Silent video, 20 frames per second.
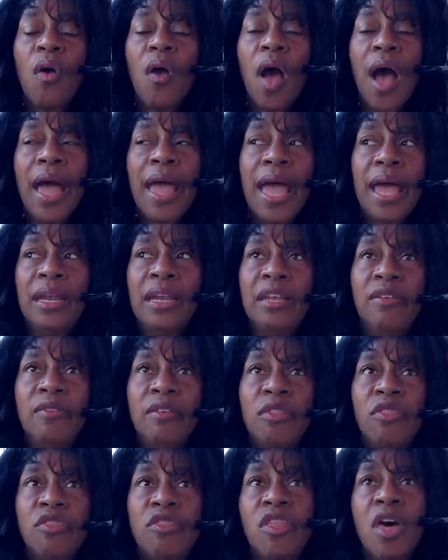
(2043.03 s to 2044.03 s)
I hadn't
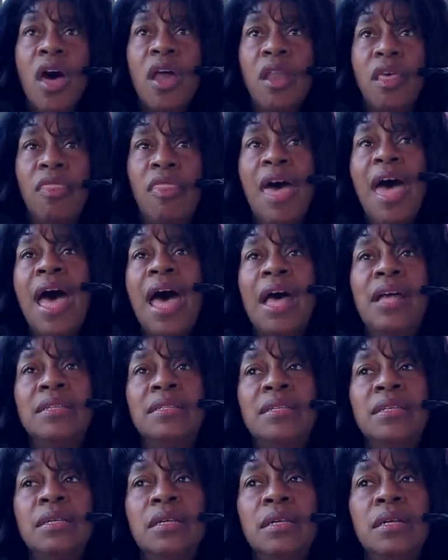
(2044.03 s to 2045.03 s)
even thought of
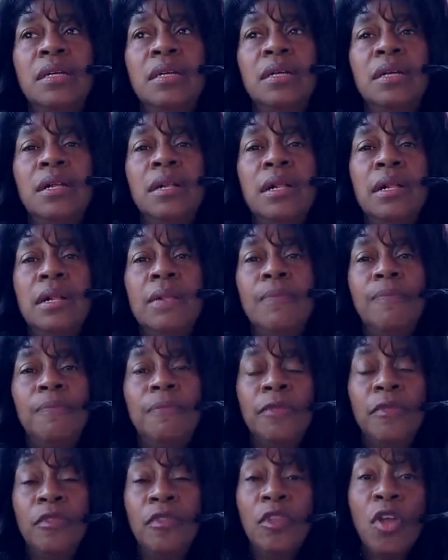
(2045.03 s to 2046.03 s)
that.
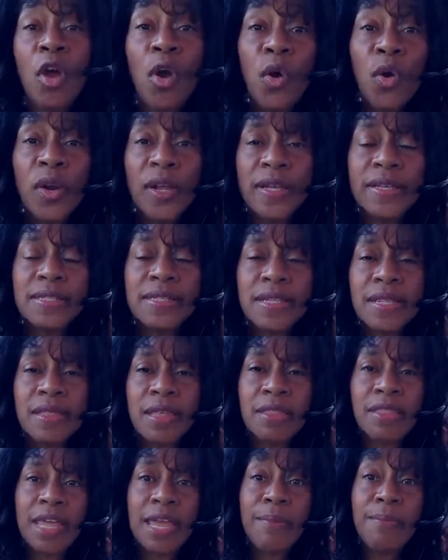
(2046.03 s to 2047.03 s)
Notice
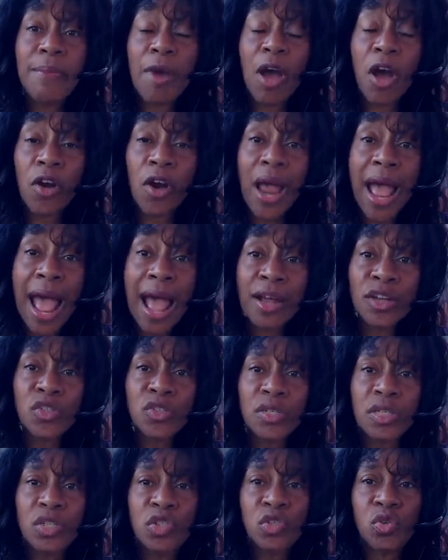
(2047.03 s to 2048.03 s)
that they are
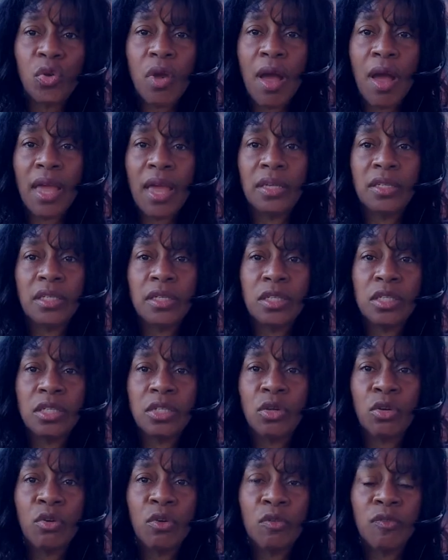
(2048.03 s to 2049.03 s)
actually trying to
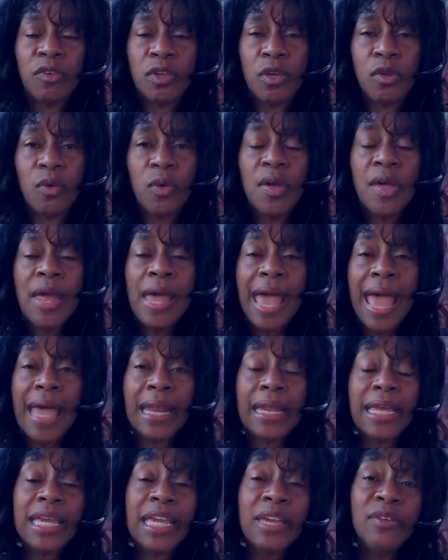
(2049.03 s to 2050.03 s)
serve you.
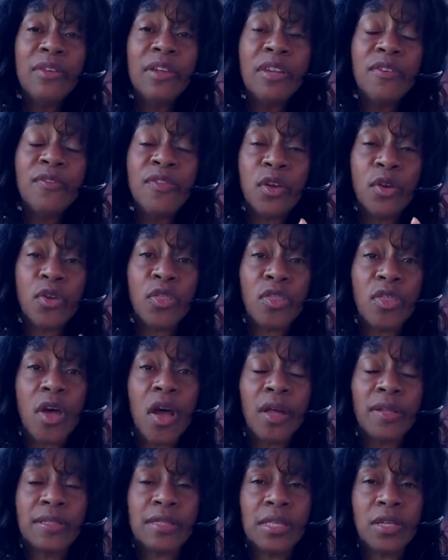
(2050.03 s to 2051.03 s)
And even if they're
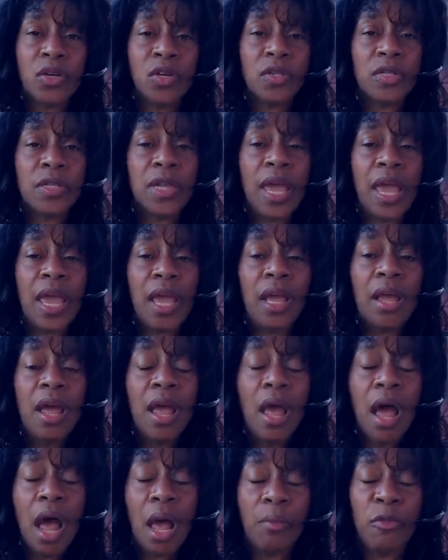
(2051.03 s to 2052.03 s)
thoughts that are saying,
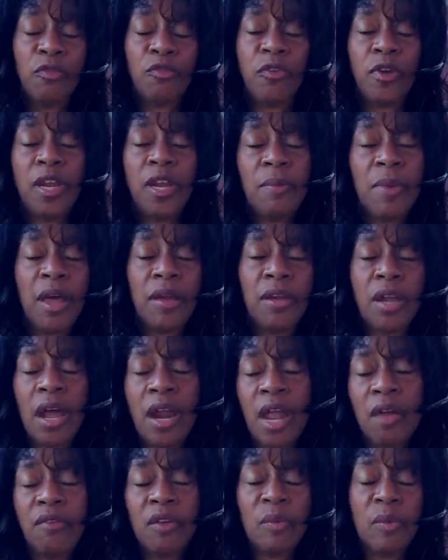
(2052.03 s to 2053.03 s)
I'm afraid about not
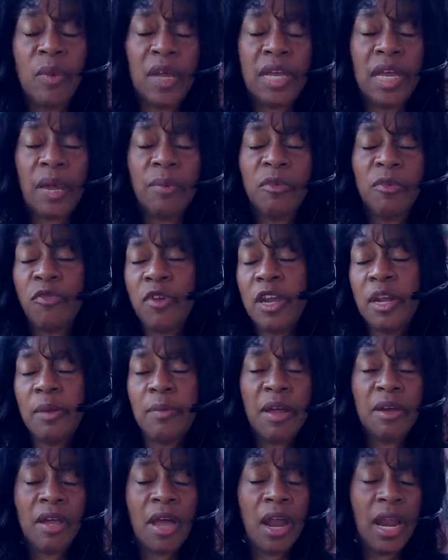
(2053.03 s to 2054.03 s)
having money, I'm afraid
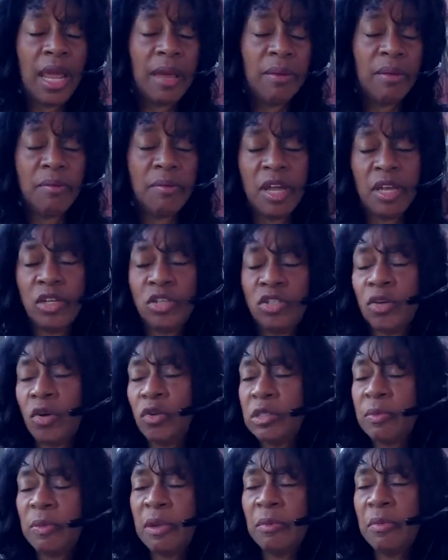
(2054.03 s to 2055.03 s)
about not having money,
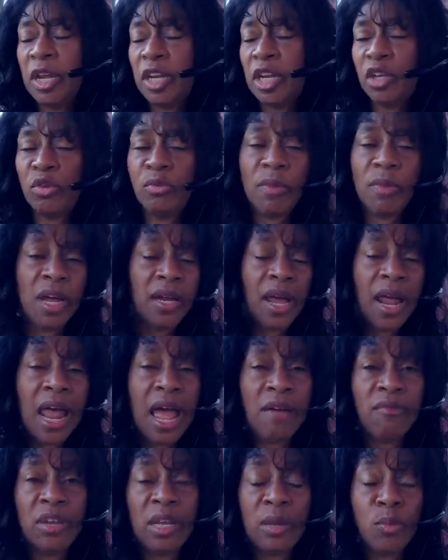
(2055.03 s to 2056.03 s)
don't spend money, you might not
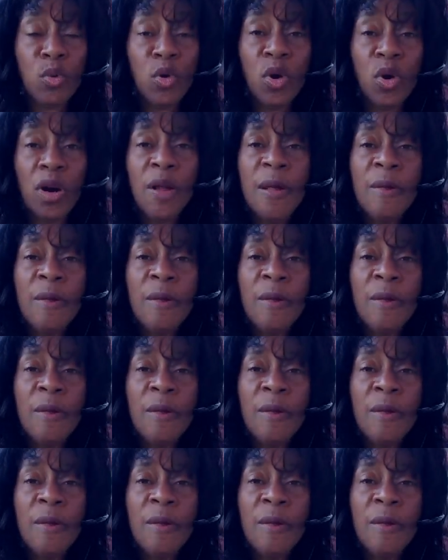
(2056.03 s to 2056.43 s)
have any more.